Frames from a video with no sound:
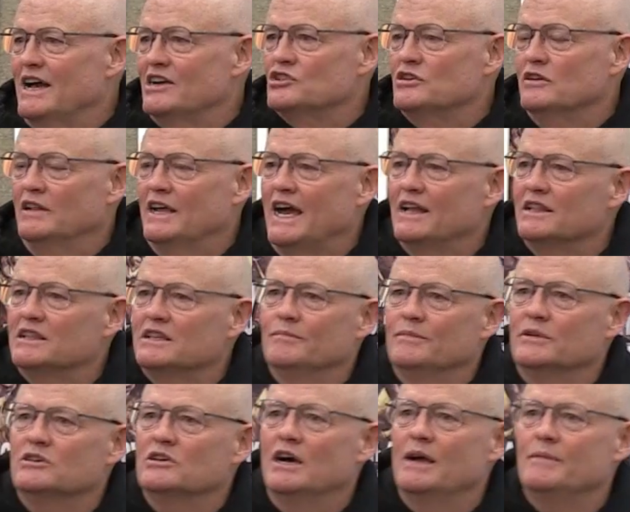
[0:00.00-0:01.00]
to inspire
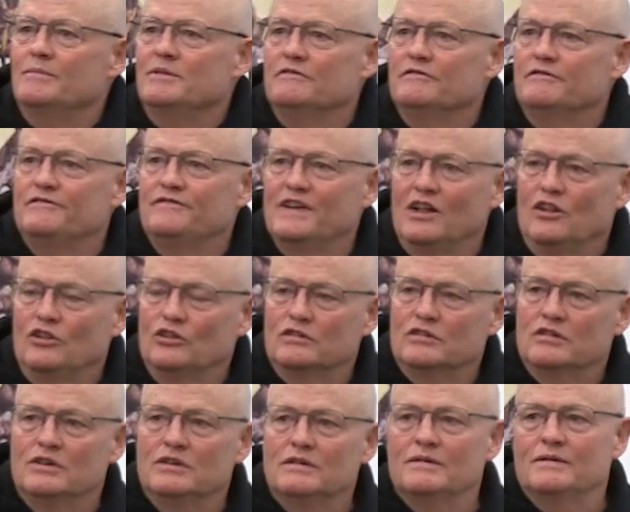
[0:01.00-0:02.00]
them to be better
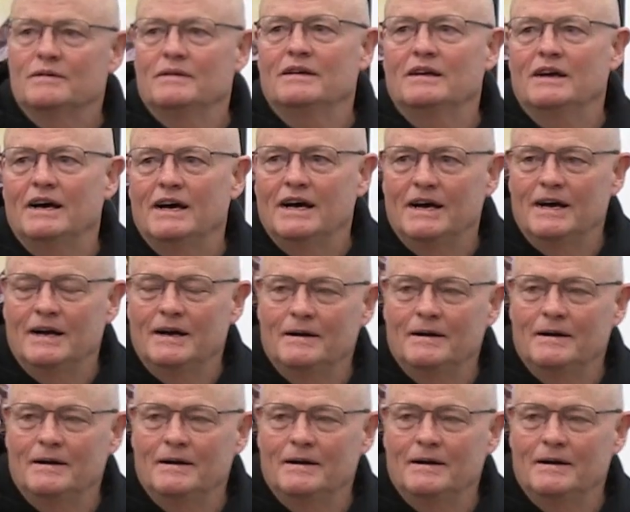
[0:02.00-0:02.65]
people uh,